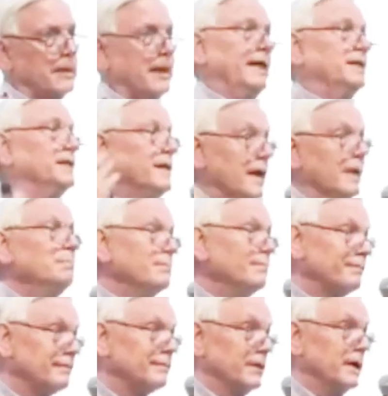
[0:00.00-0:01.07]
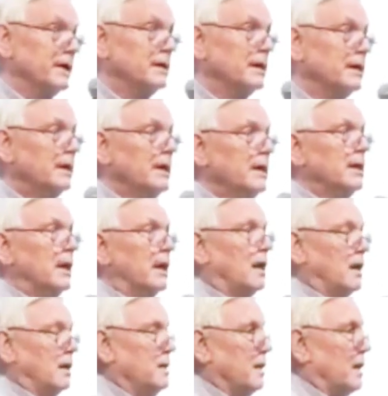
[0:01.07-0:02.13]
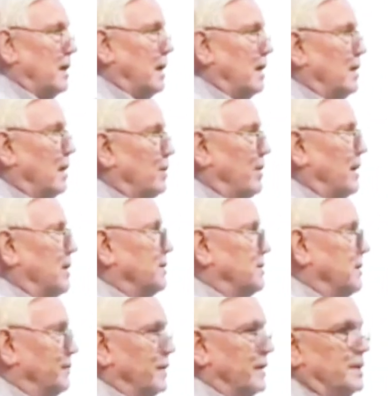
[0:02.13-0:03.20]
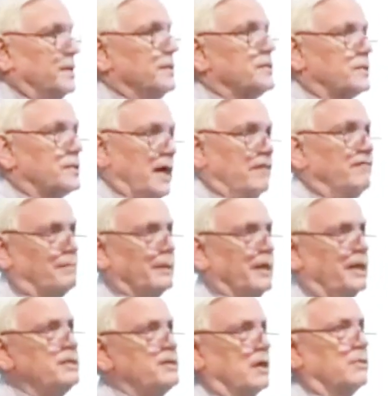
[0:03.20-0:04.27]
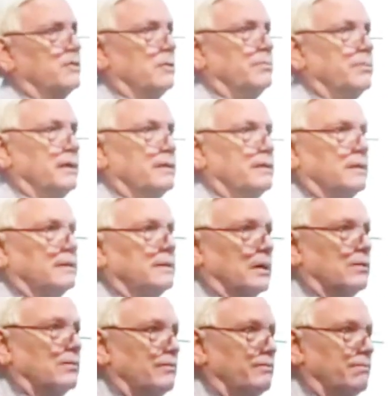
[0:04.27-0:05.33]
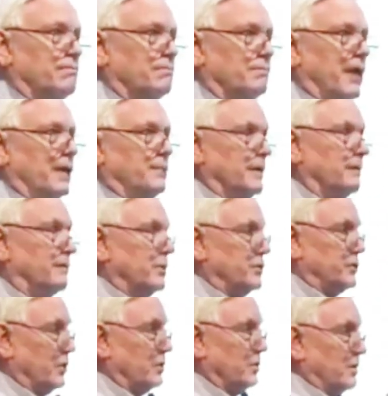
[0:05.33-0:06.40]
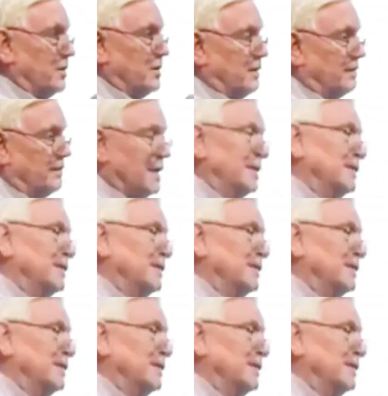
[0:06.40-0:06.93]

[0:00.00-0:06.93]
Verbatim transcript: ended up, right? A relatively safe place. They would be, not be persecuted. If,